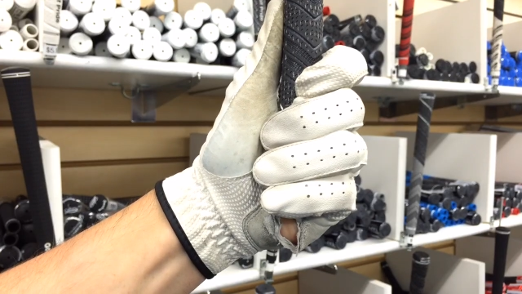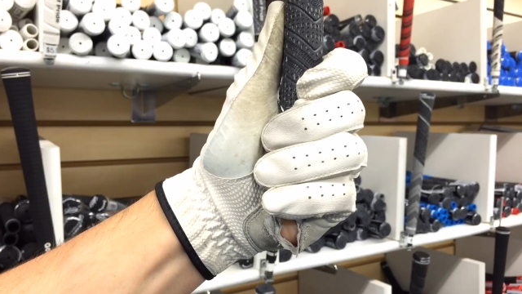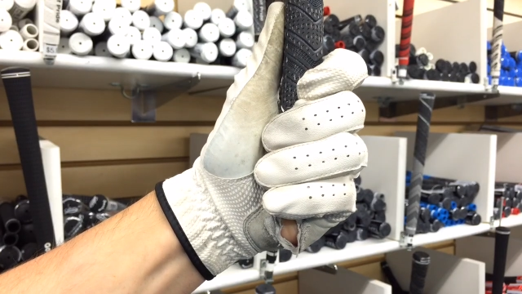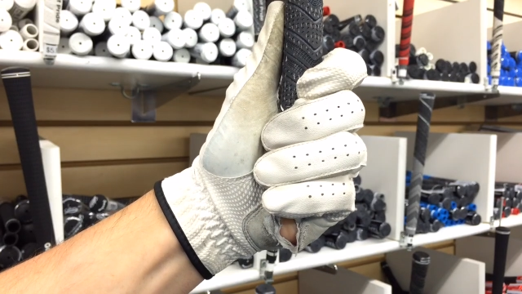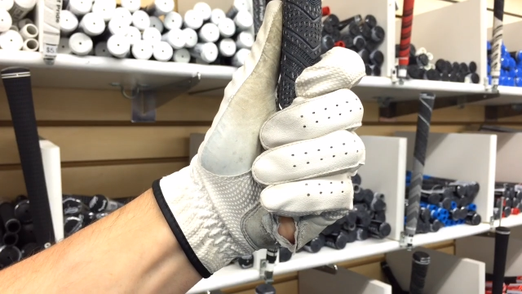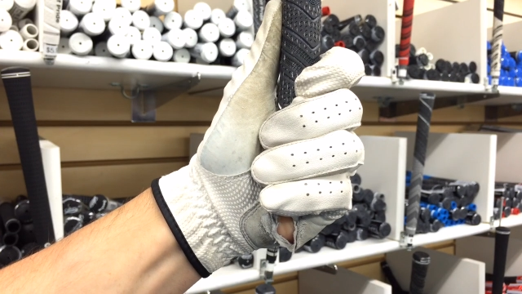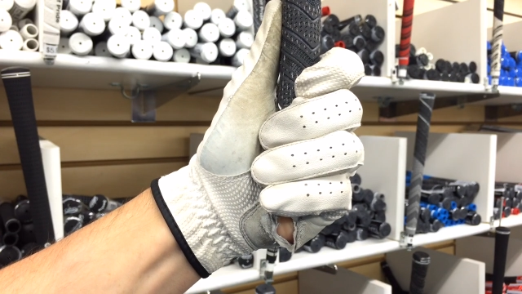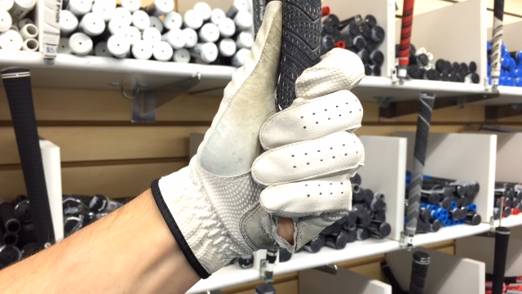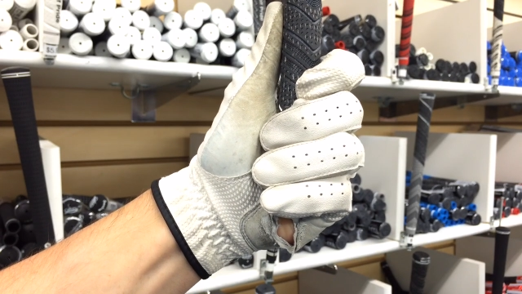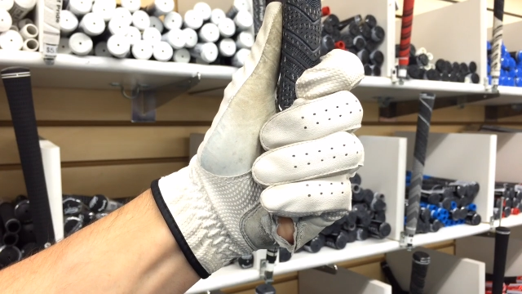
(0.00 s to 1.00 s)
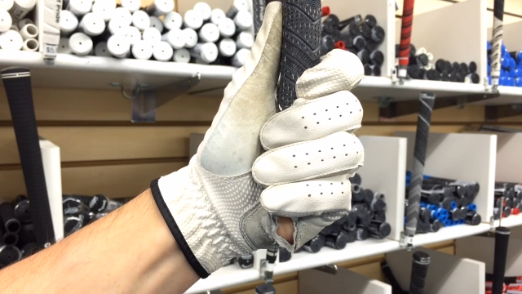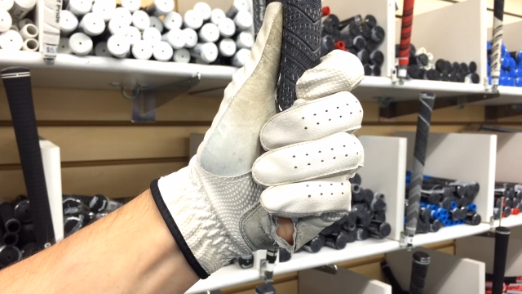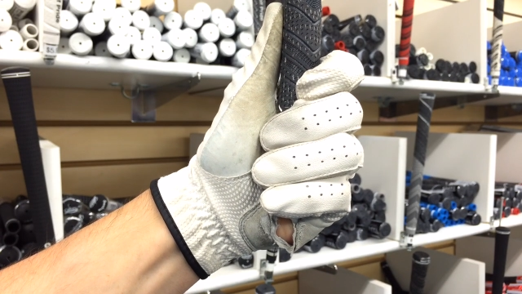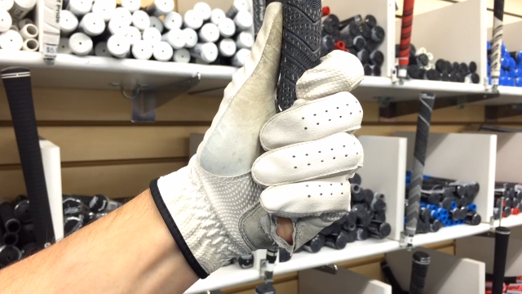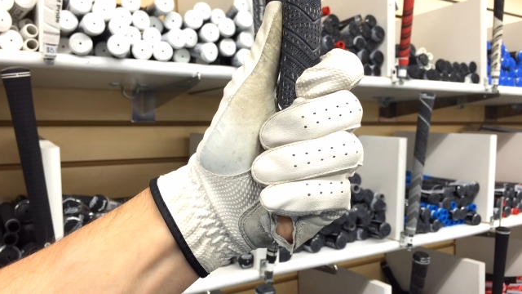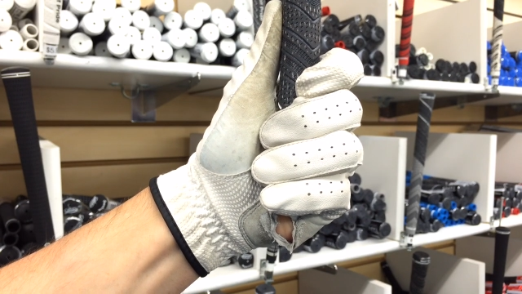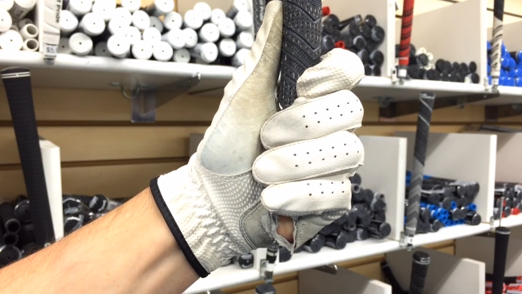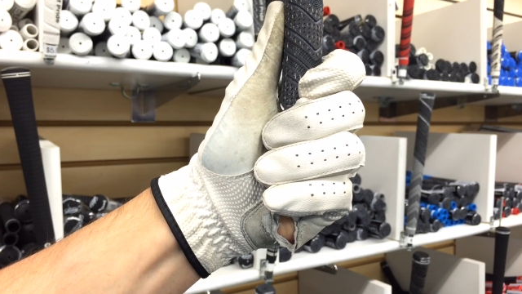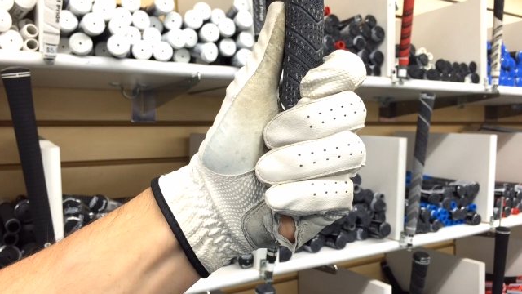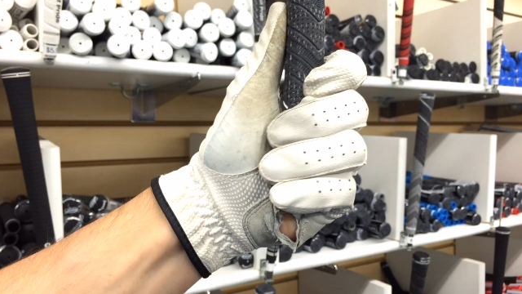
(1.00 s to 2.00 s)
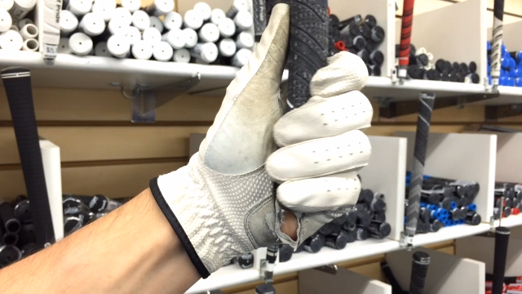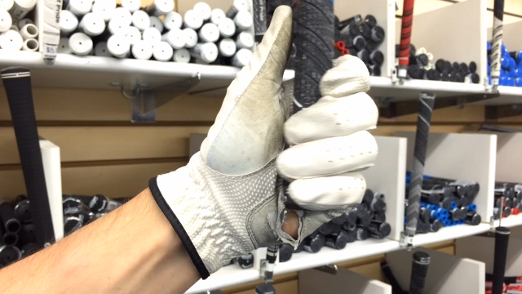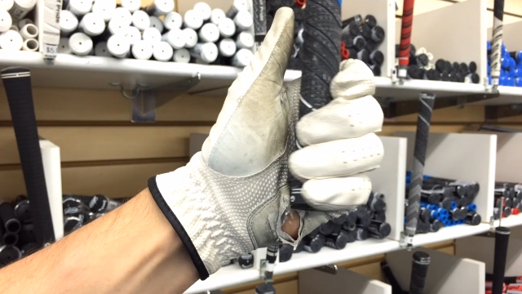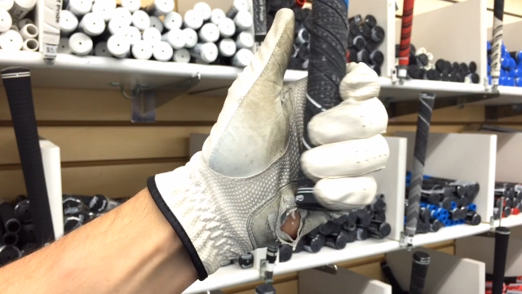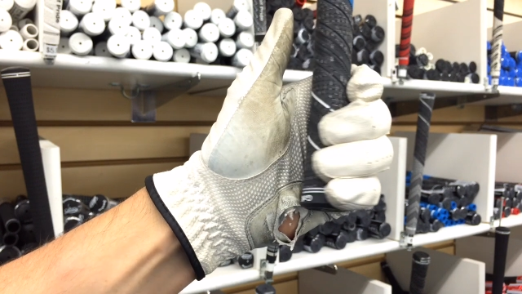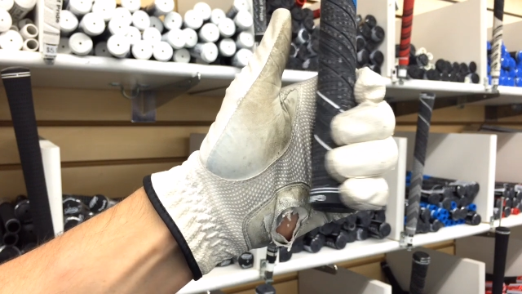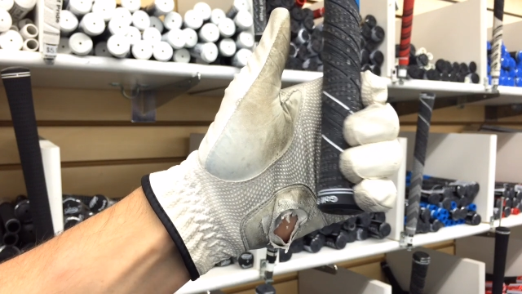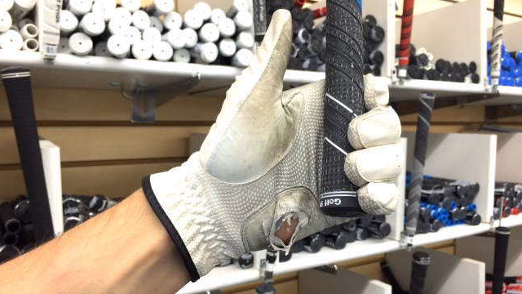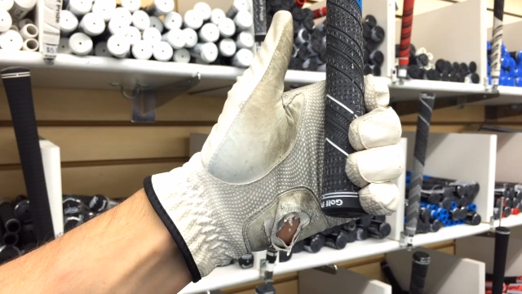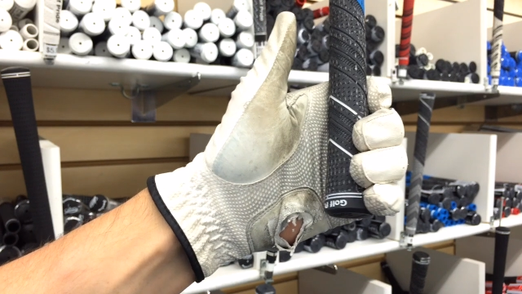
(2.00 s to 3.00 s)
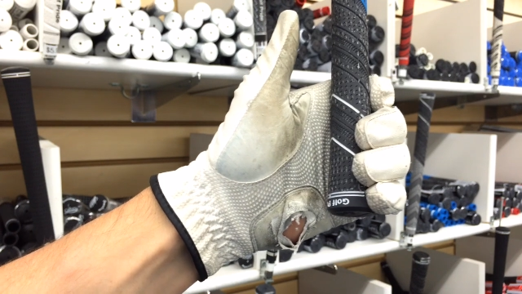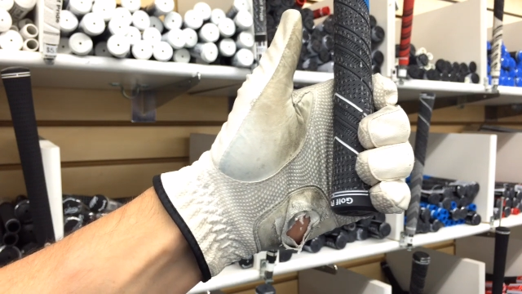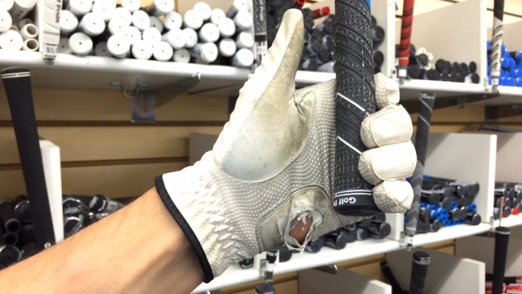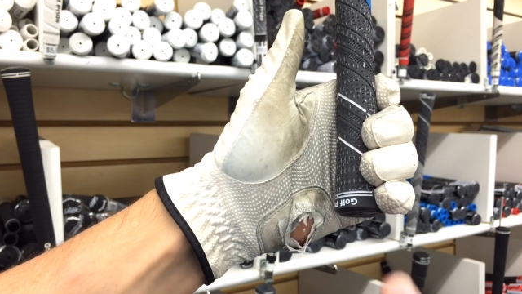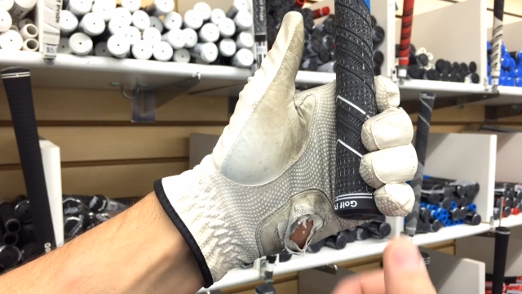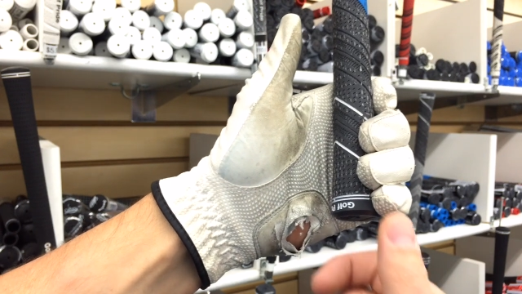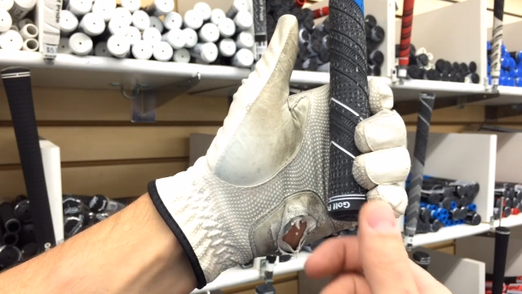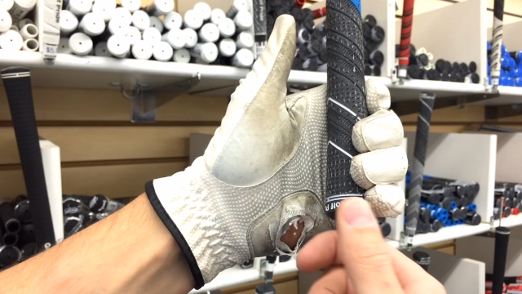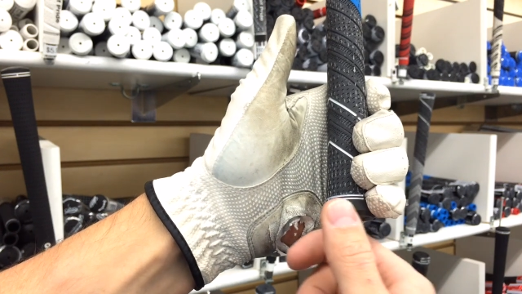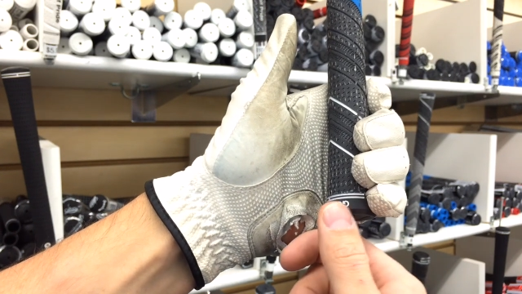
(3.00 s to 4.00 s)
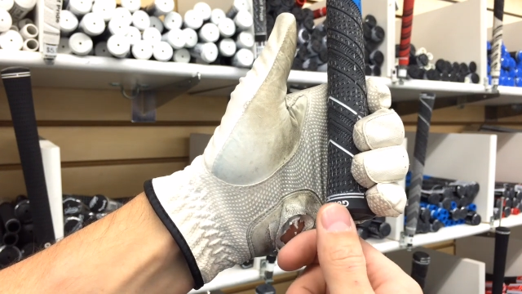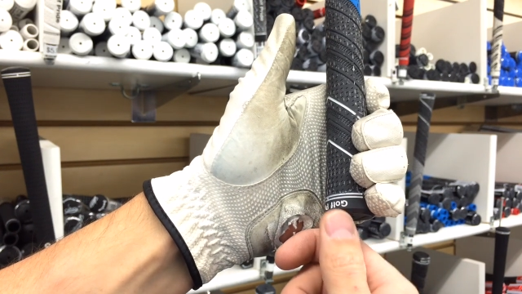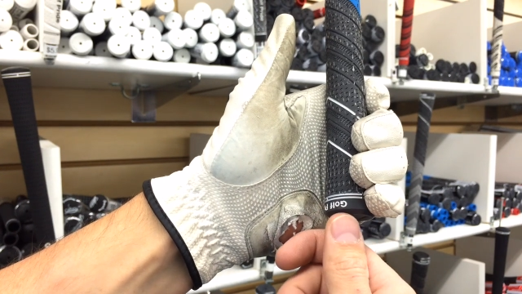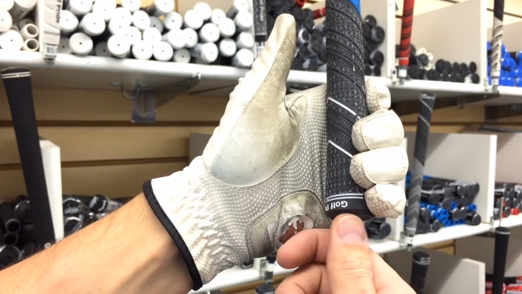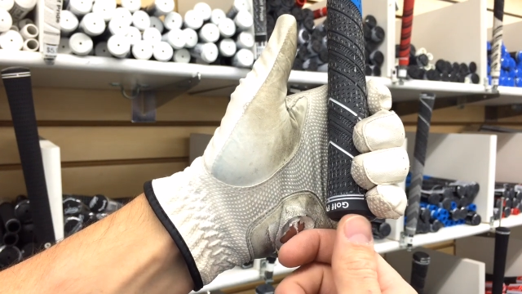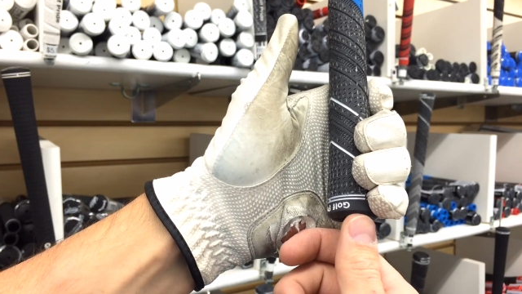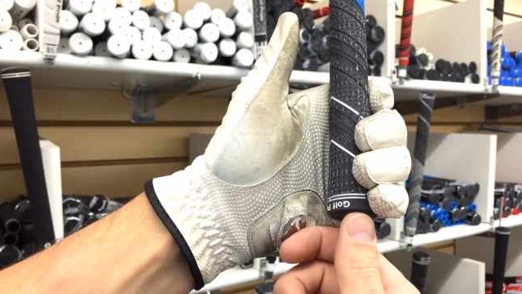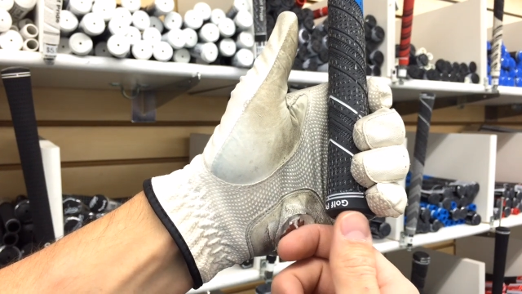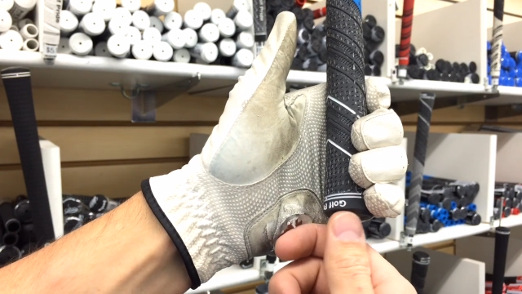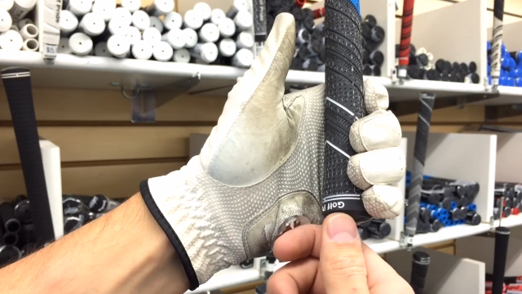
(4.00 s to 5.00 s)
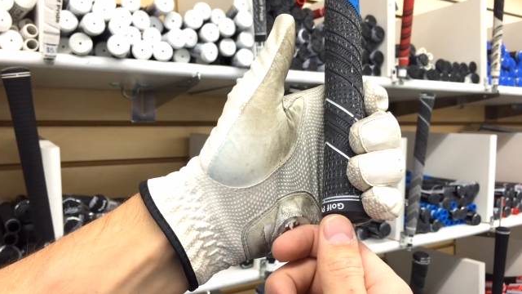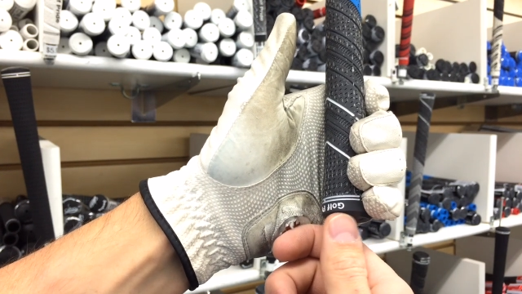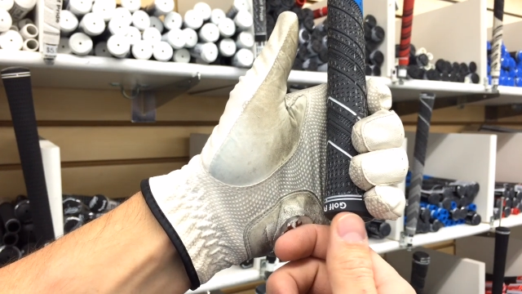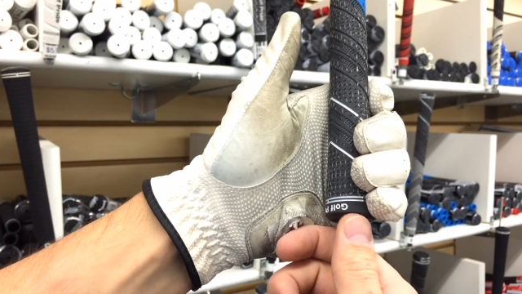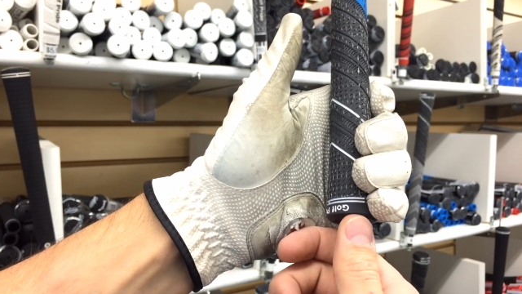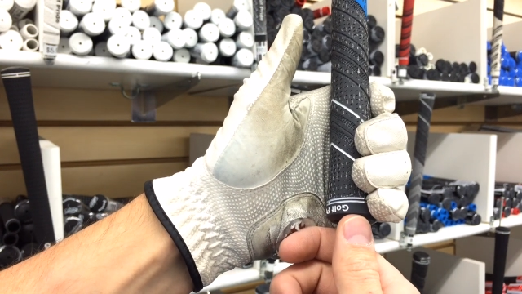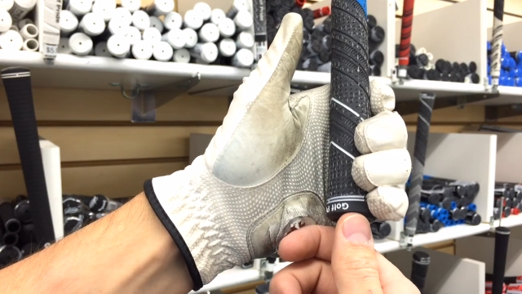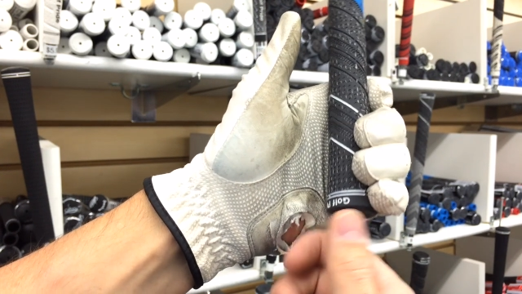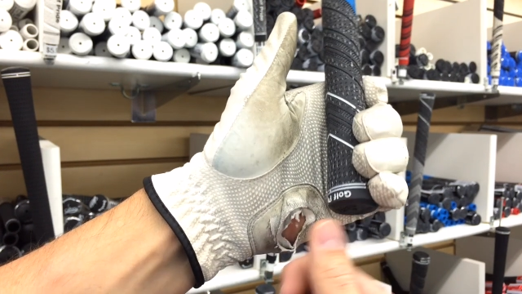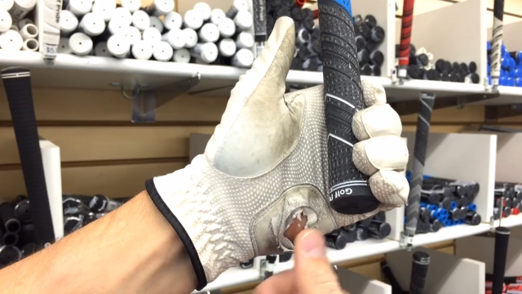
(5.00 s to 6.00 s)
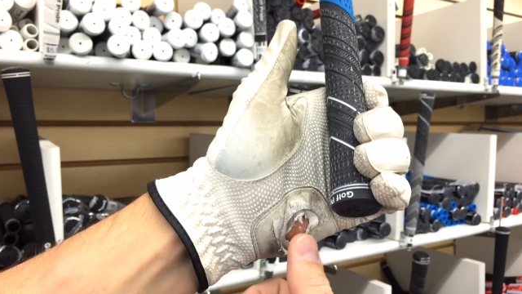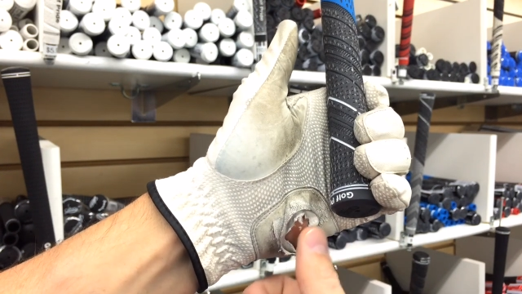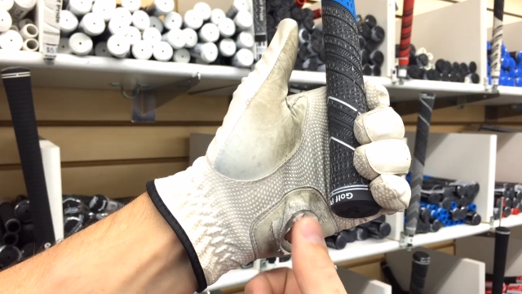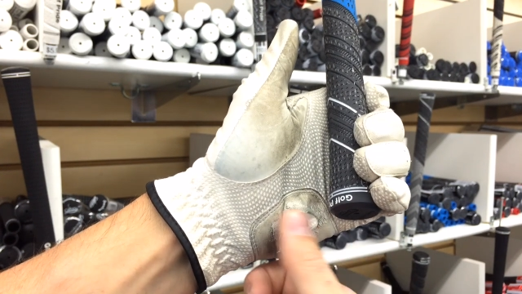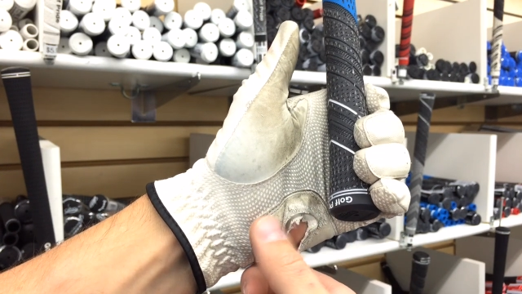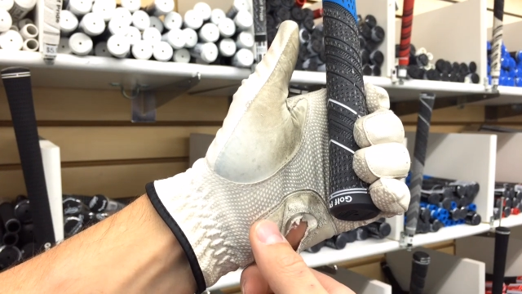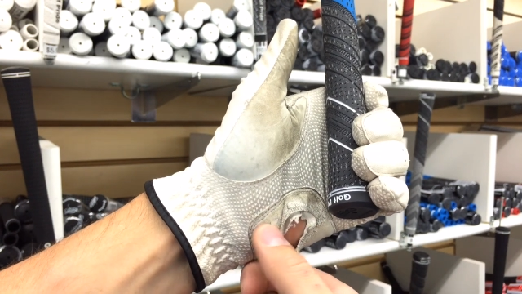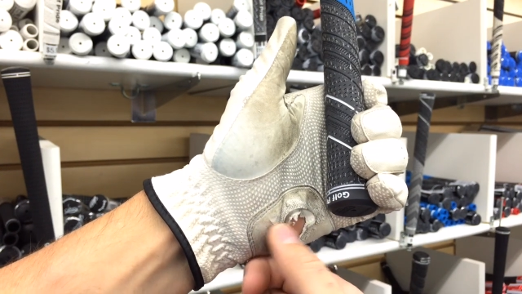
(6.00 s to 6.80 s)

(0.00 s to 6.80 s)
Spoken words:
[unreadable: no face in view]